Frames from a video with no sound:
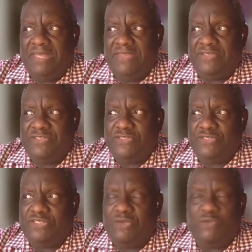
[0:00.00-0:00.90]
in the
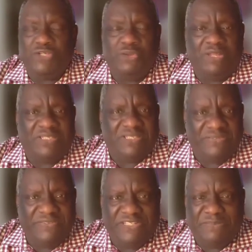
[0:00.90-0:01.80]
social and
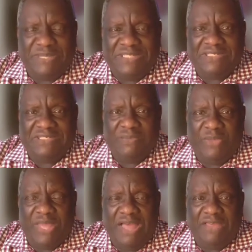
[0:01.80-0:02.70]
civic spaces
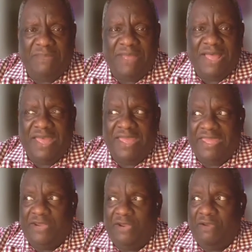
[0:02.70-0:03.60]
that we occupy,
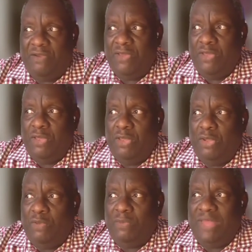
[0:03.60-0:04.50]
in our
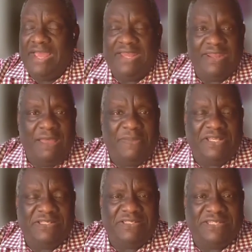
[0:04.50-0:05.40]
global
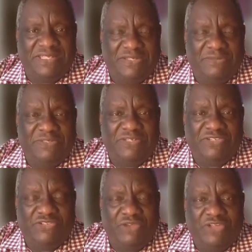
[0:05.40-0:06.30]
economic systems
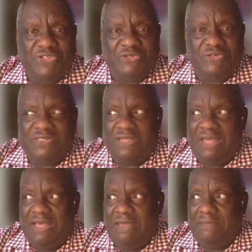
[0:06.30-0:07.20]
and structures.
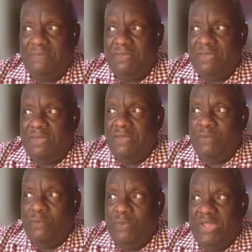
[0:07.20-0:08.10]

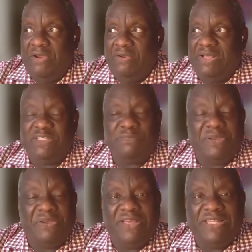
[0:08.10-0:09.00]
We are
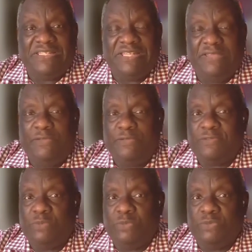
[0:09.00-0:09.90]
experiencing
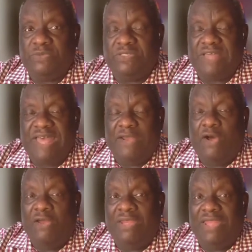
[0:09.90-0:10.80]
those wounds at
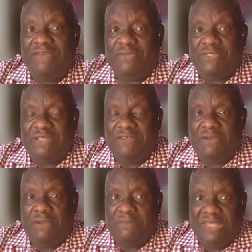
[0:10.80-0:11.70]
all levels
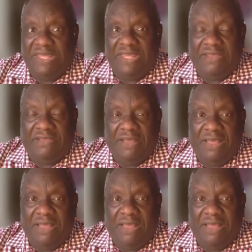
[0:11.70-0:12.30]
of our being,